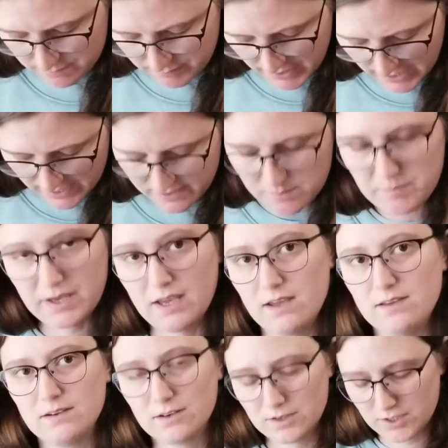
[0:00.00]
By the Bay
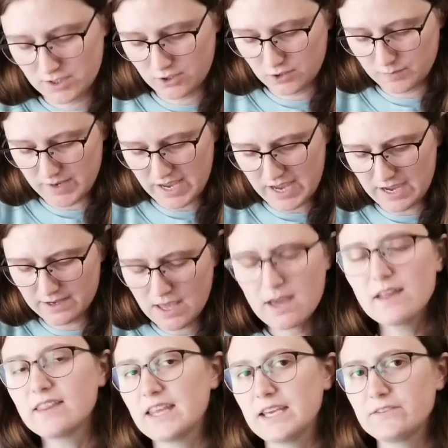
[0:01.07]
Yarn Co bag.
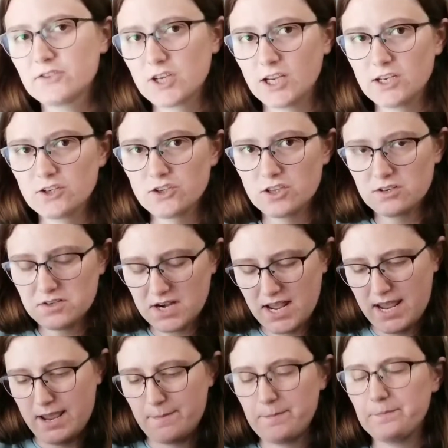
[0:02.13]
They have changed their
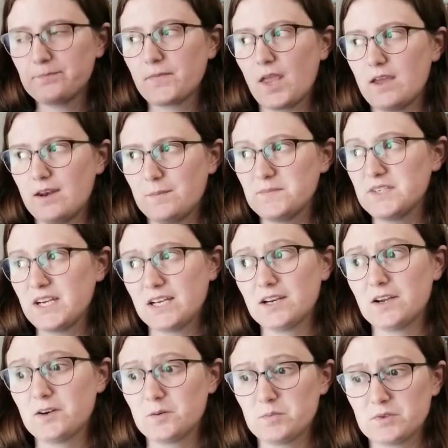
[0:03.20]
name, and I'm not
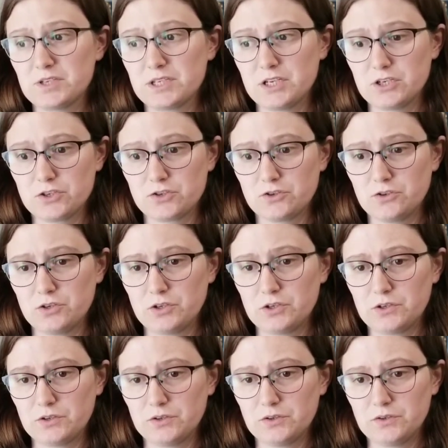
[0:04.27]
100% sure
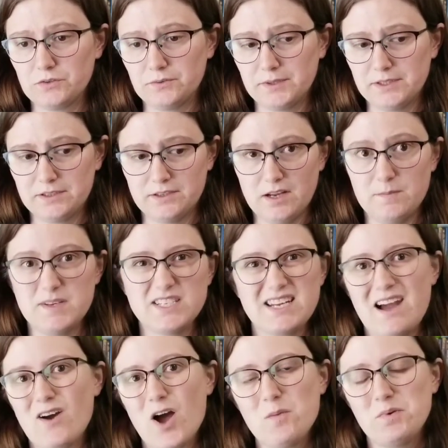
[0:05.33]
what their name is
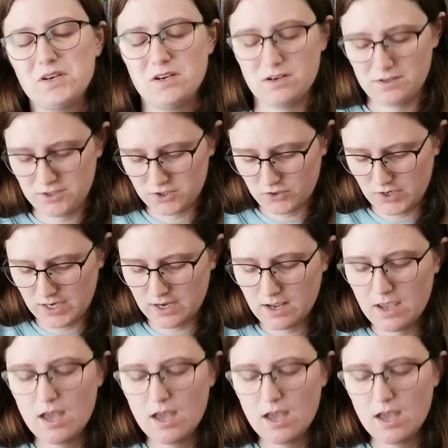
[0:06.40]
now. I'll put it on the screen.